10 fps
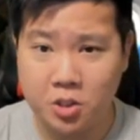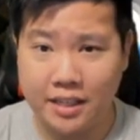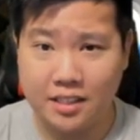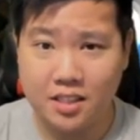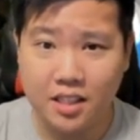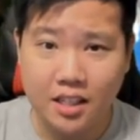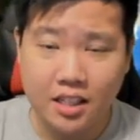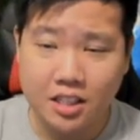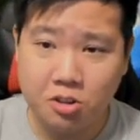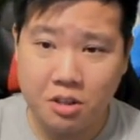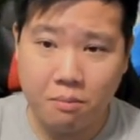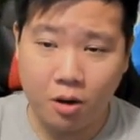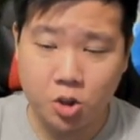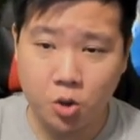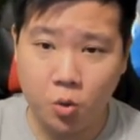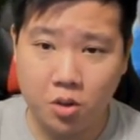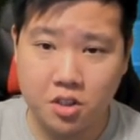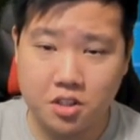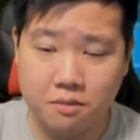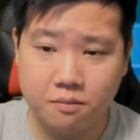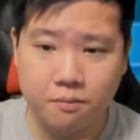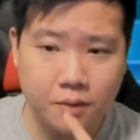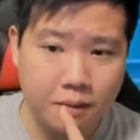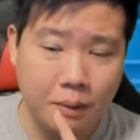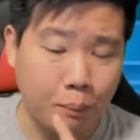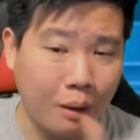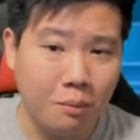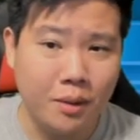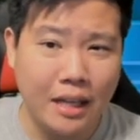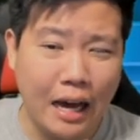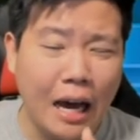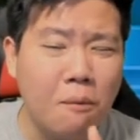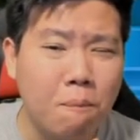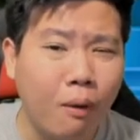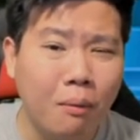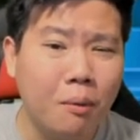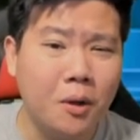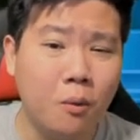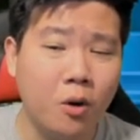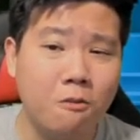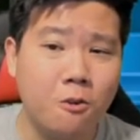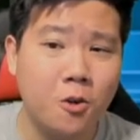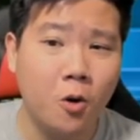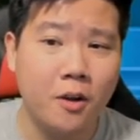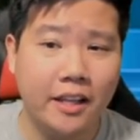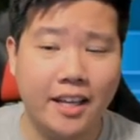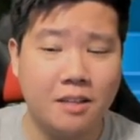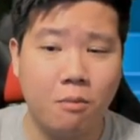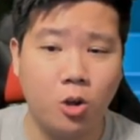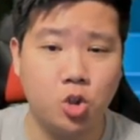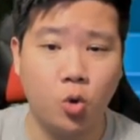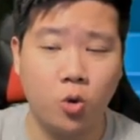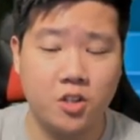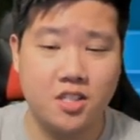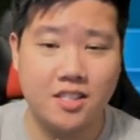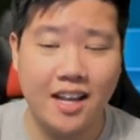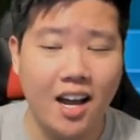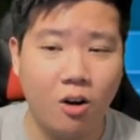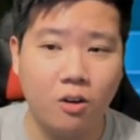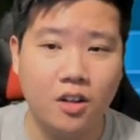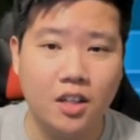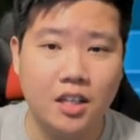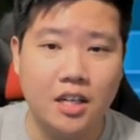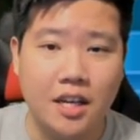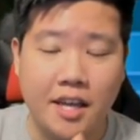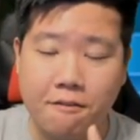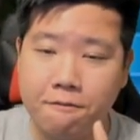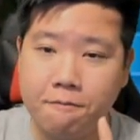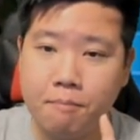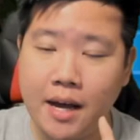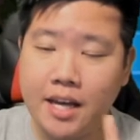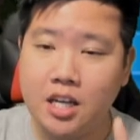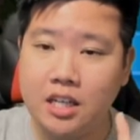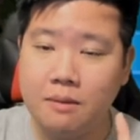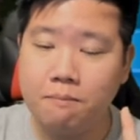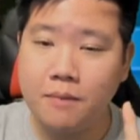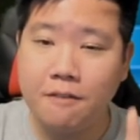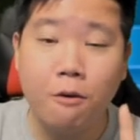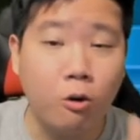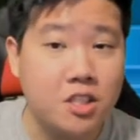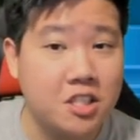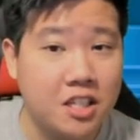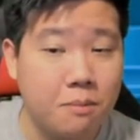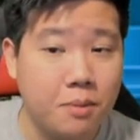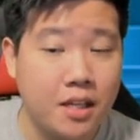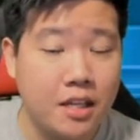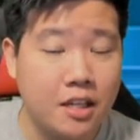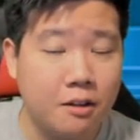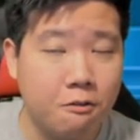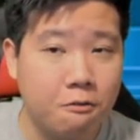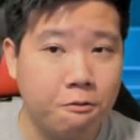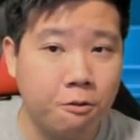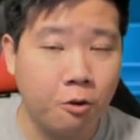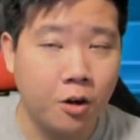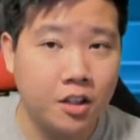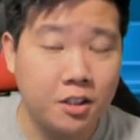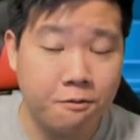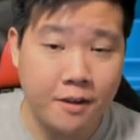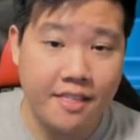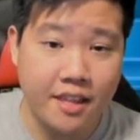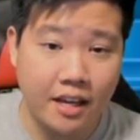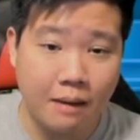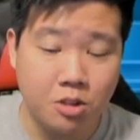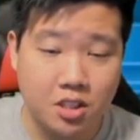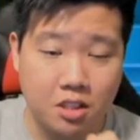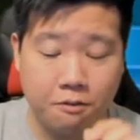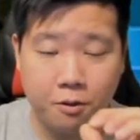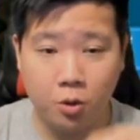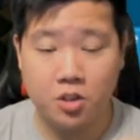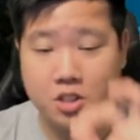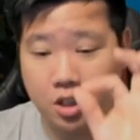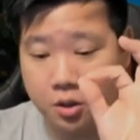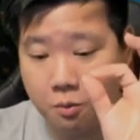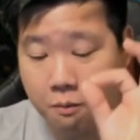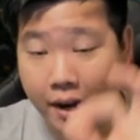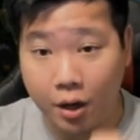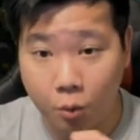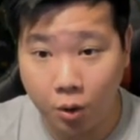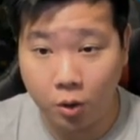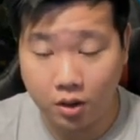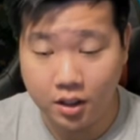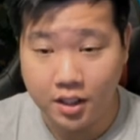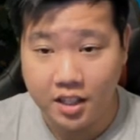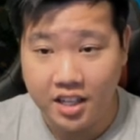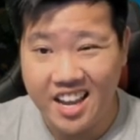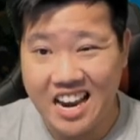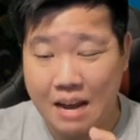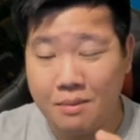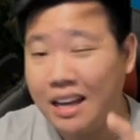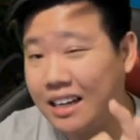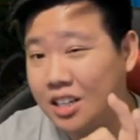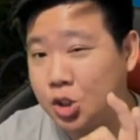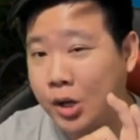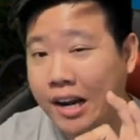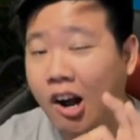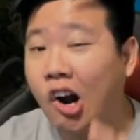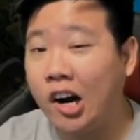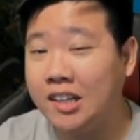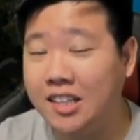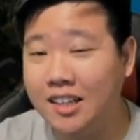to get to the marching orders, but I probably won't even go and get the marching orders now. If my focus is gonna be for defending, I'm just gonna focus on my role, and I'm not gonna try hard